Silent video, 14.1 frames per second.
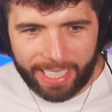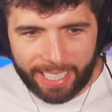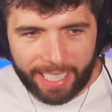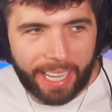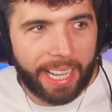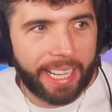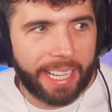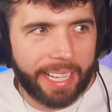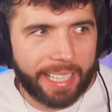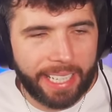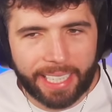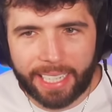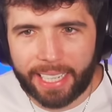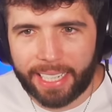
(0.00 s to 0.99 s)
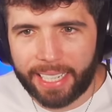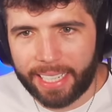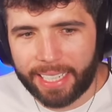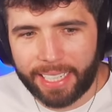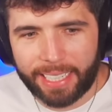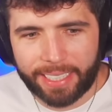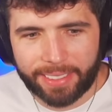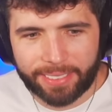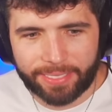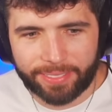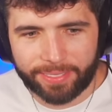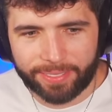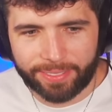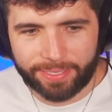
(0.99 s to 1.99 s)
Hey.
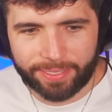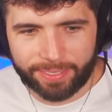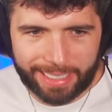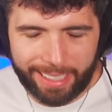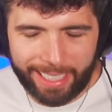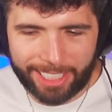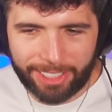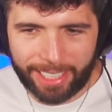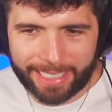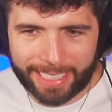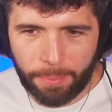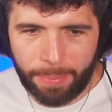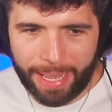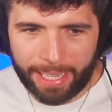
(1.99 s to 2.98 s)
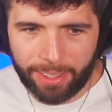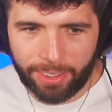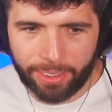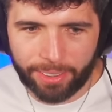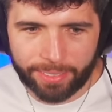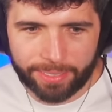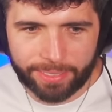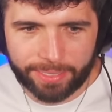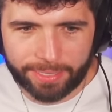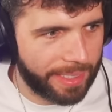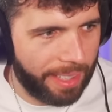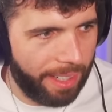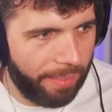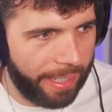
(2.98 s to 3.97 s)
I tried to get back on.
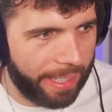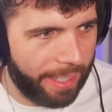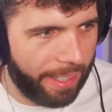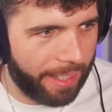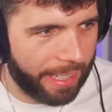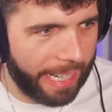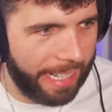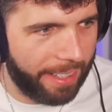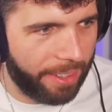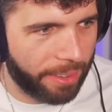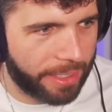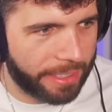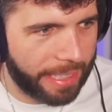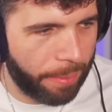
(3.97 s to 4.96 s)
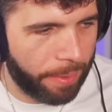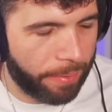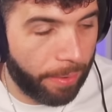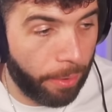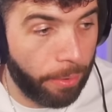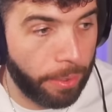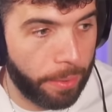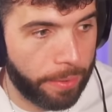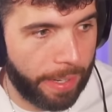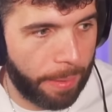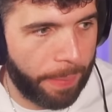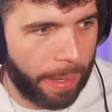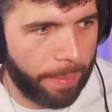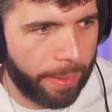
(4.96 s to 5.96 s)
Oh, wait, Kaylin also said, but also with
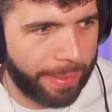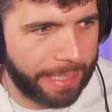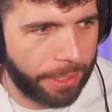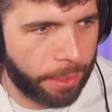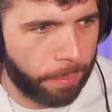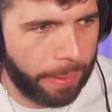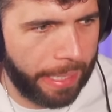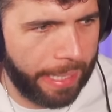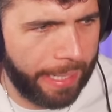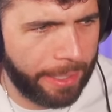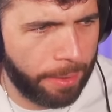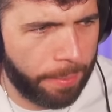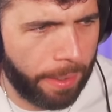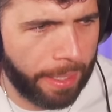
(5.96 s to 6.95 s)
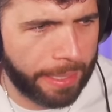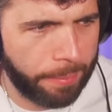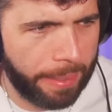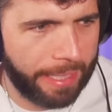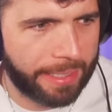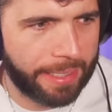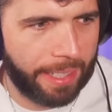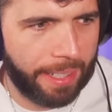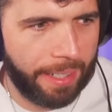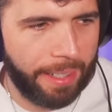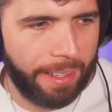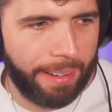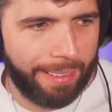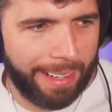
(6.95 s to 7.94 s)
£5, by the way, said you should play Supermarket Simulator,
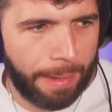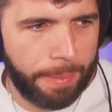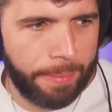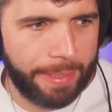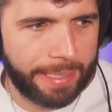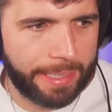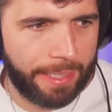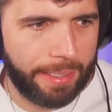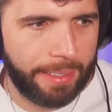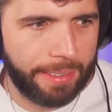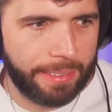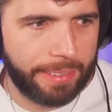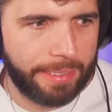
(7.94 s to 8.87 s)
Item Inventor.